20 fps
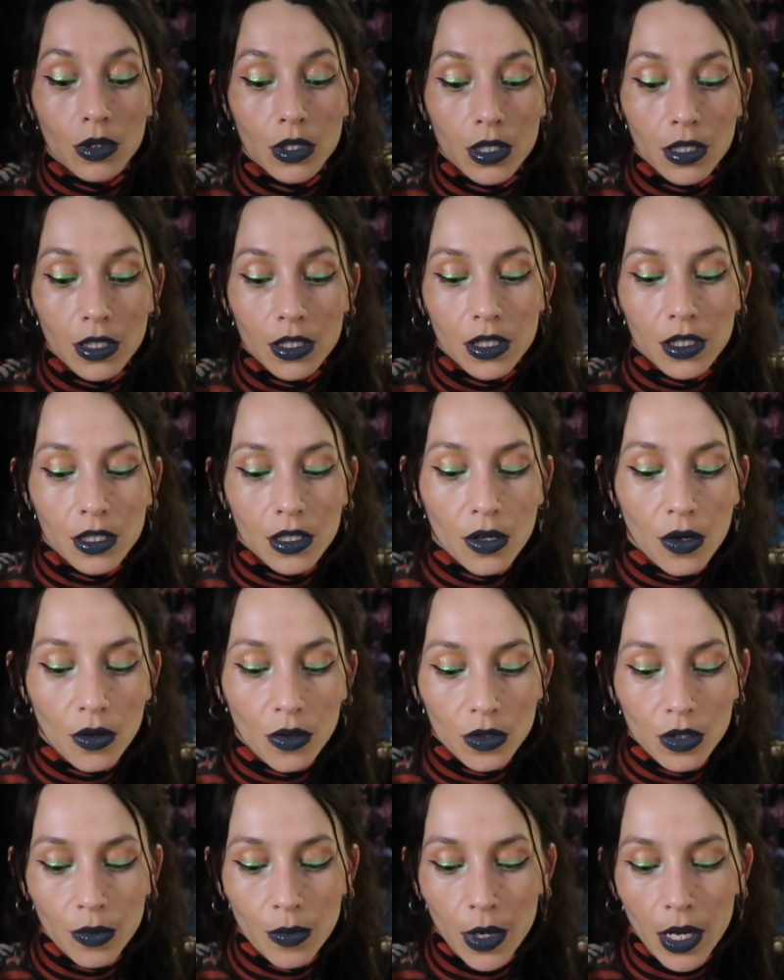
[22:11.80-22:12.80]
which is just the
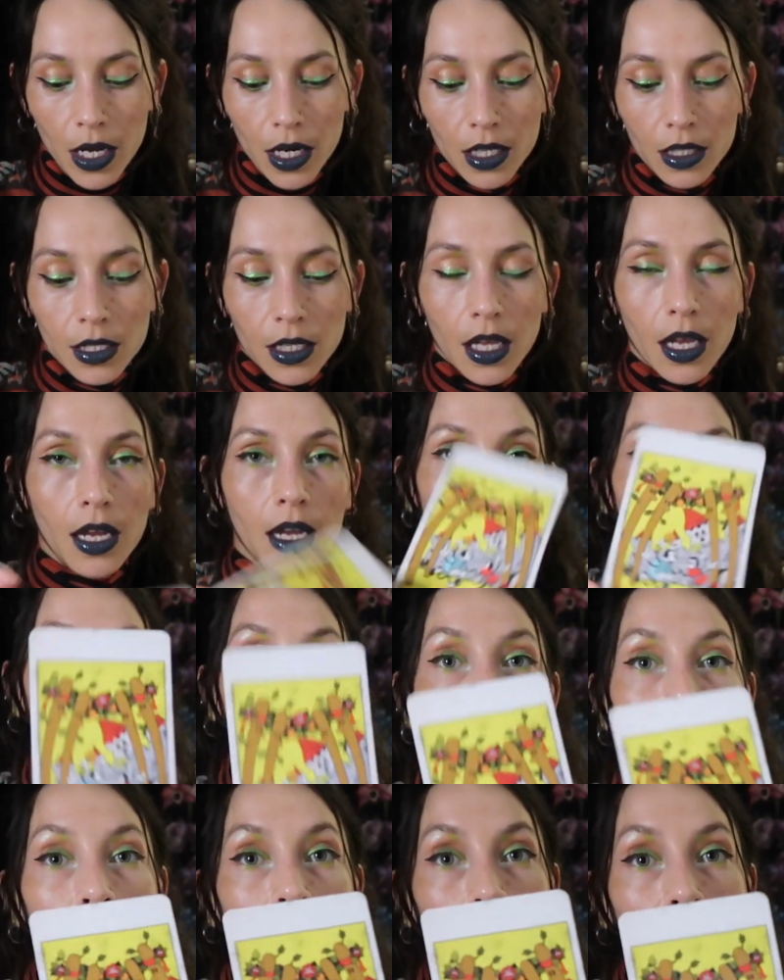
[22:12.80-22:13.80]
ultimate. It's like,
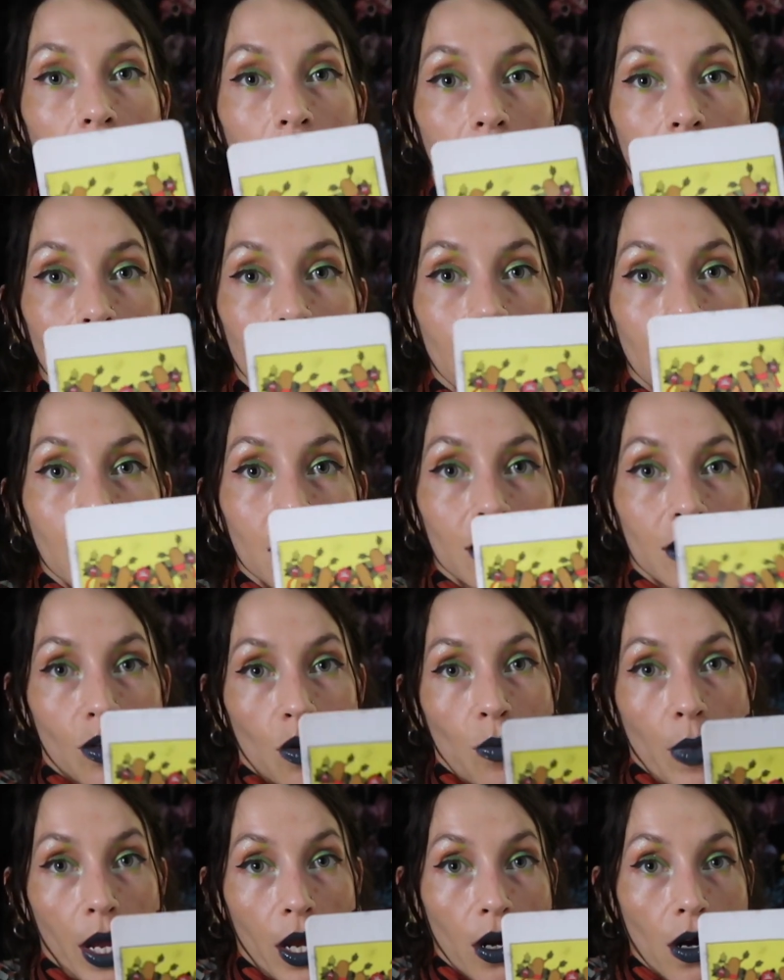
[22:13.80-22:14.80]
it's a
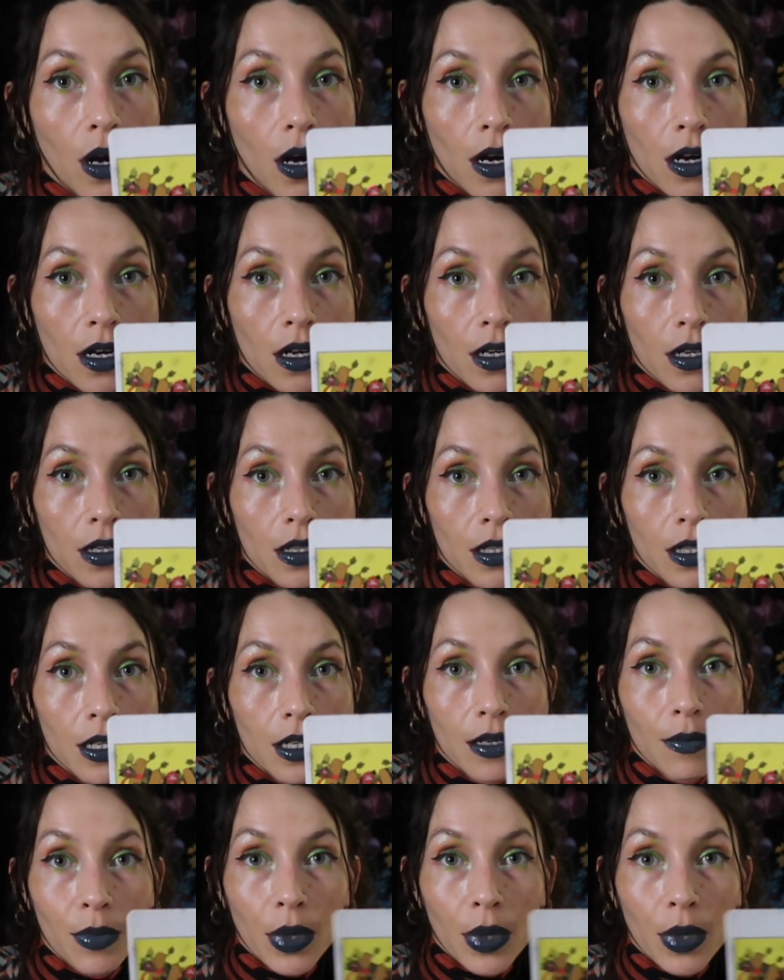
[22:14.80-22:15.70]
soulmate card,